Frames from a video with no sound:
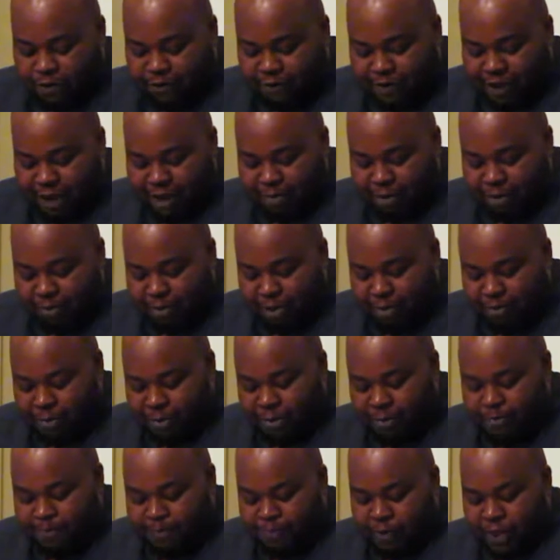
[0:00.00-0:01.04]
a family
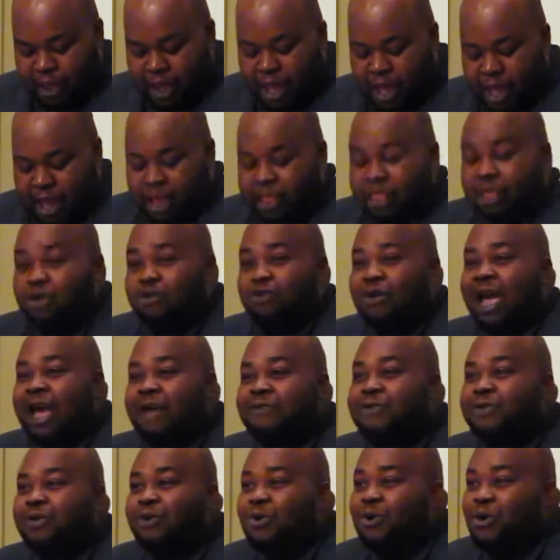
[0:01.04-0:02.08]
member. The
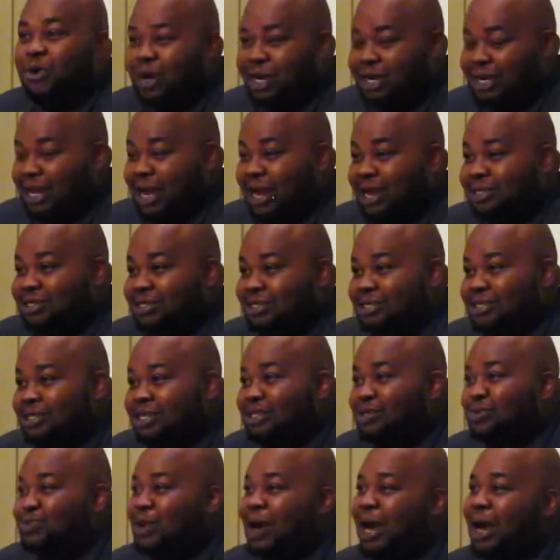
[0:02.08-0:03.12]
graphic organizer
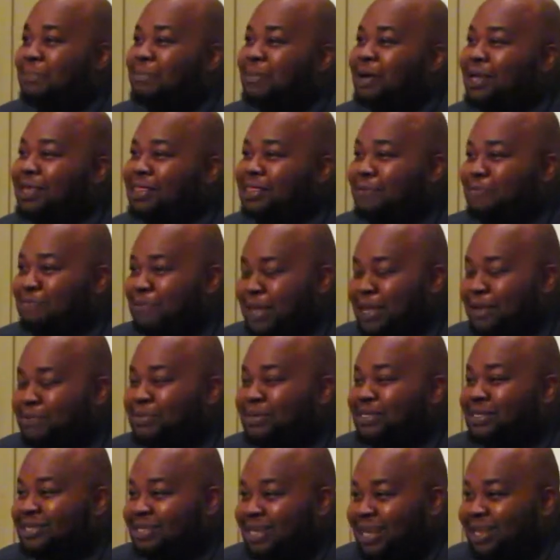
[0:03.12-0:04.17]
is where I made the big
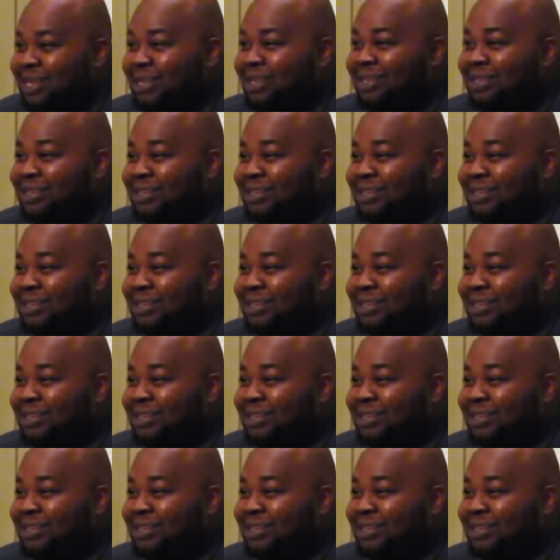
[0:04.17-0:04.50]
mistake.